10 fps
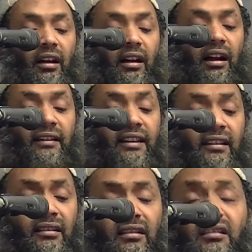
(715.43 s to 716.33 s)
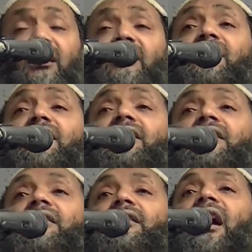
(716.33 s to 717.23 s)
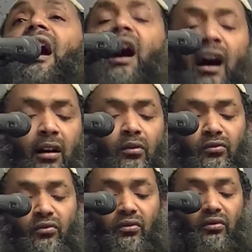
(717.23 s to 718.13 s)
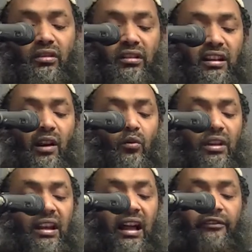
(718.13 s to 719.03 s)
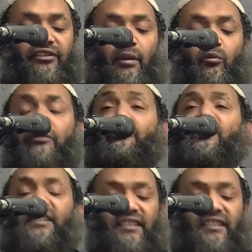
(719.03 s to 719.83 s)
And then, how can we love someone for the